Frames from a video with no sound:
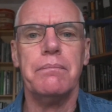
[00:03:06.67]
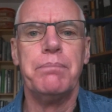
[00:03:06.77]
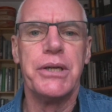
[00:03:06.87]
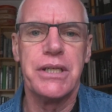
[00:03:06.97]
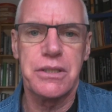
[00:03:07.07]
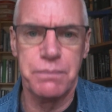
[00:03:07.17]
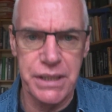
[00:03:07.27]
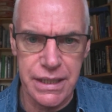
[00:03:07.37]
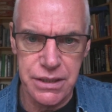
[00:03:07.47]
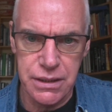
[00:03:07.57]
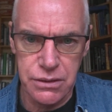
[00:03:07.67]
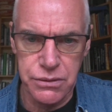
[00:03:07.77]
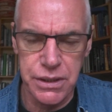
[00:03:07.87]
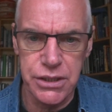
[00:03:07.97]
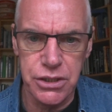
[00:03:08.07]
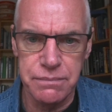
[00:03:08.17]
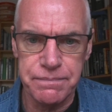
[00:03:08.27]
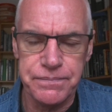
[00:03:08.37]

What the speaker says: Buddhist monastic tradition.